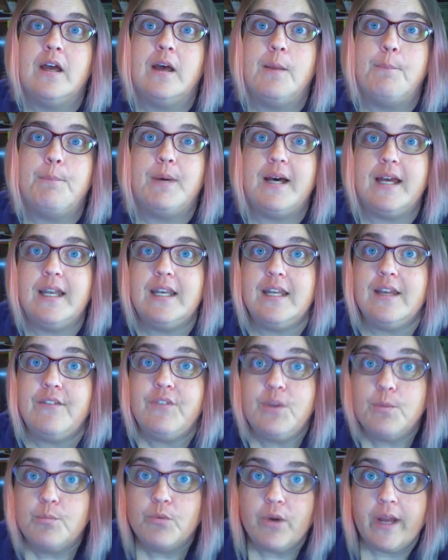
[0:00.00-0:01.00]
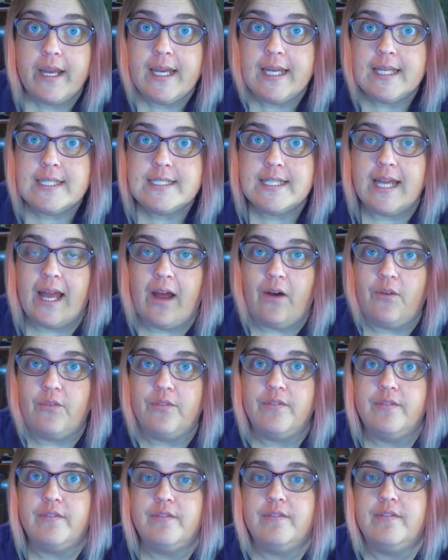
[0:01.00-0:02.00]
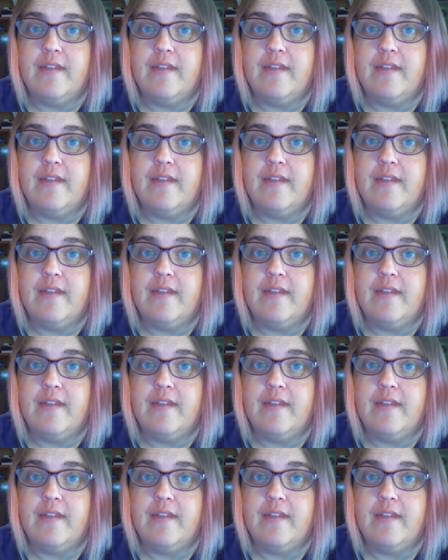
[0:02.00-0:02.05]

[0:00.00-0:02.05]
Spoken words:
But if you break it down,